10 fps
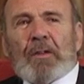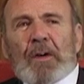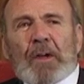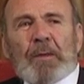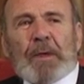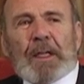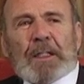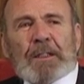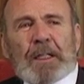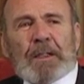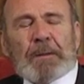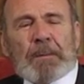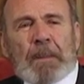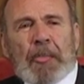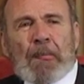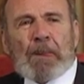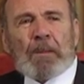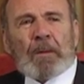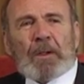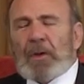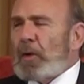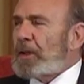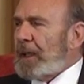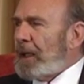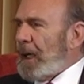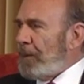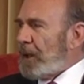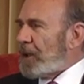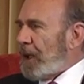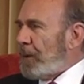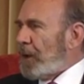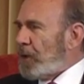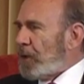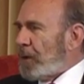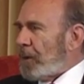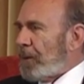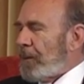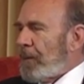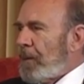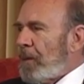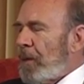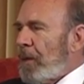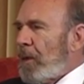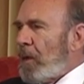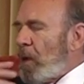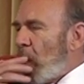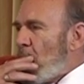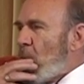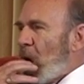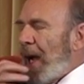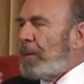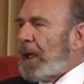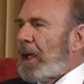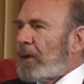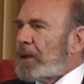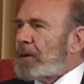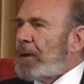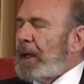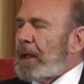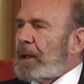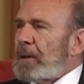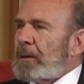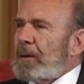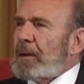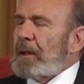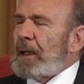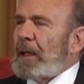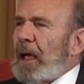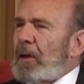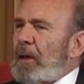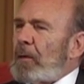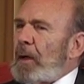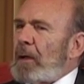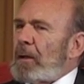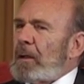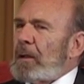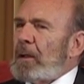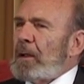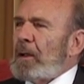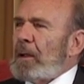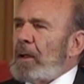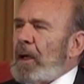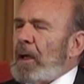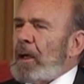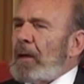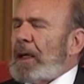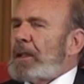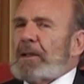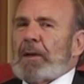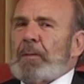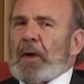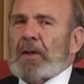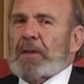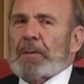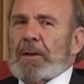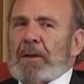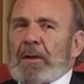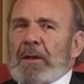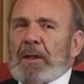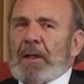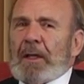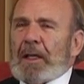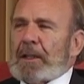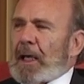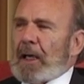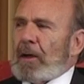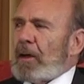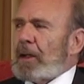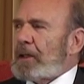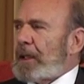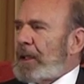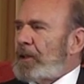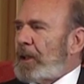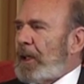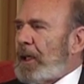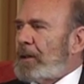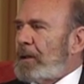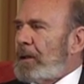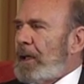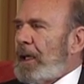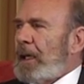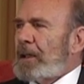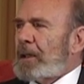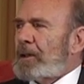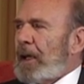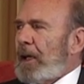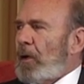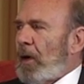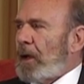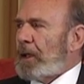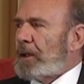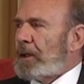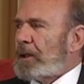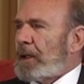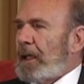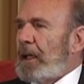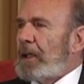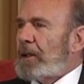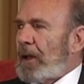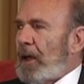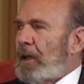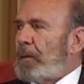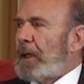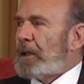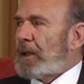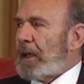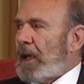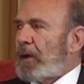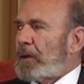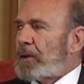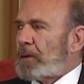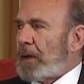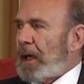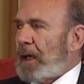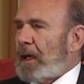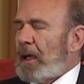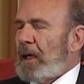around to me and he said, you know, Sid, I'm the same as you. I'm a nervous wreck. And I thought, well, this is impossible. He's had all his education, he's a psychologist, and he's telling me he's a nervous wreck.